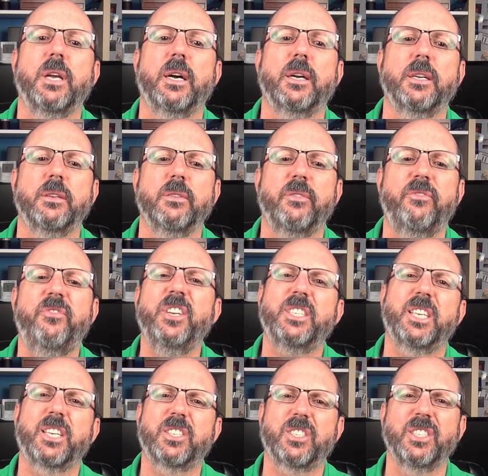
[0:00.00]
uh,
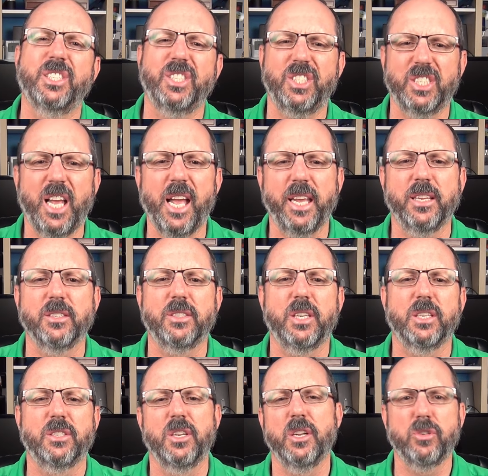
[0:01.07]
physics and science
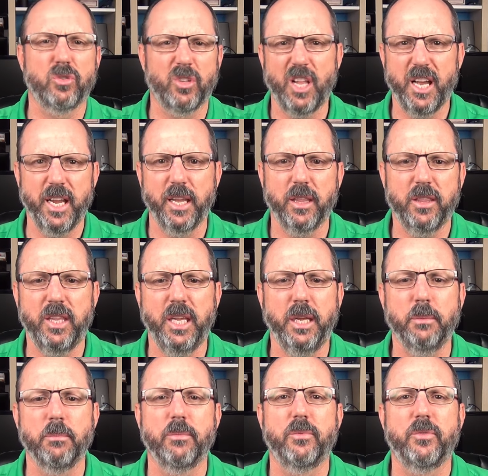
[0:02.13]
as an underlying
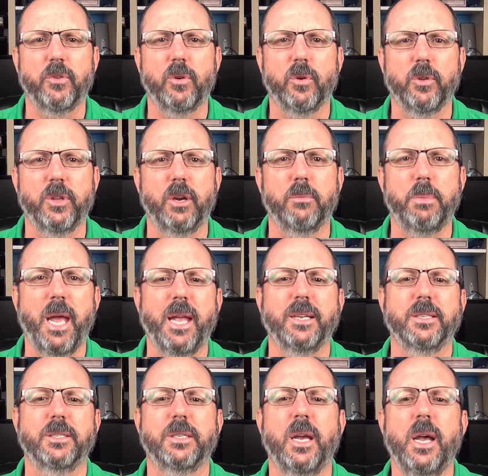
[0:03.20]
theme for their
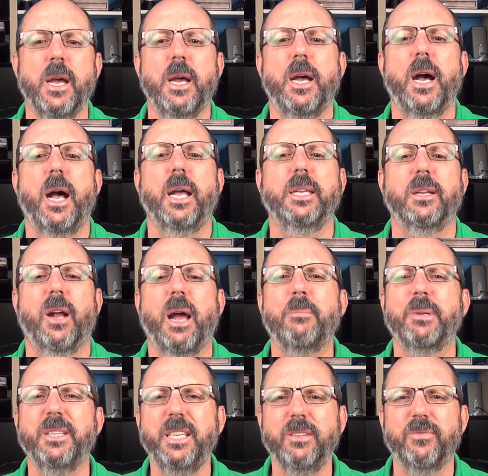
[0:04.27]
pens. Uh, you know, I
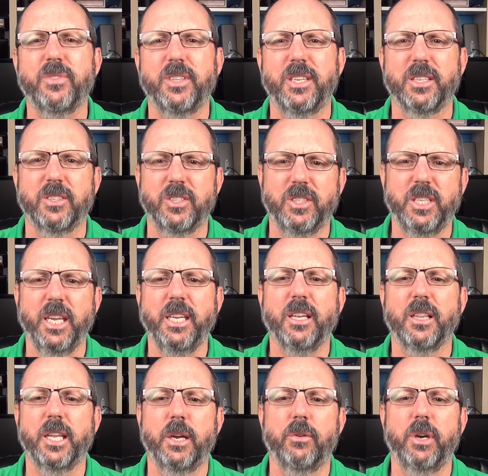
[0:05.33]
believe the
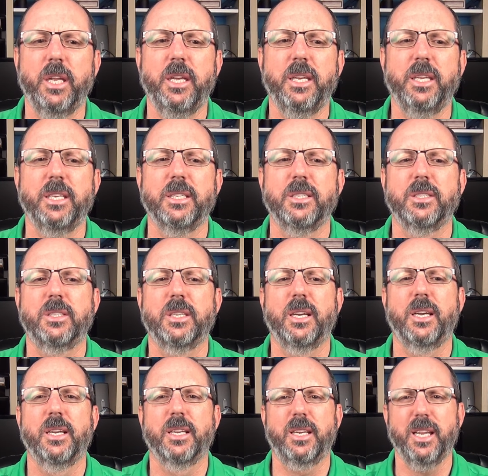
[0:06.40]
Singularity is
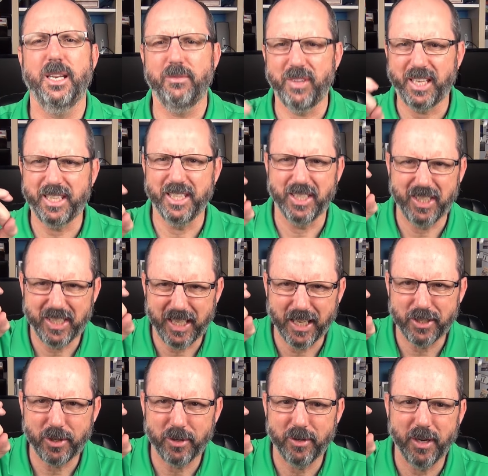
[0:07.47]
uh, kind of like the
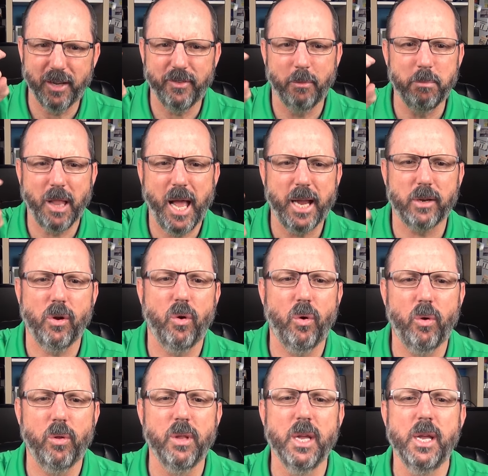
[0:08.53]
center of a black
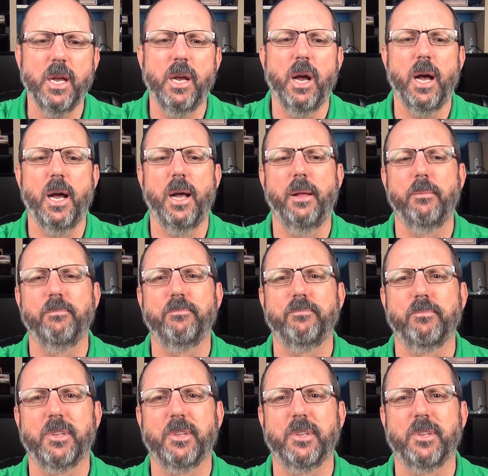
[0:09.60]
hole. Um,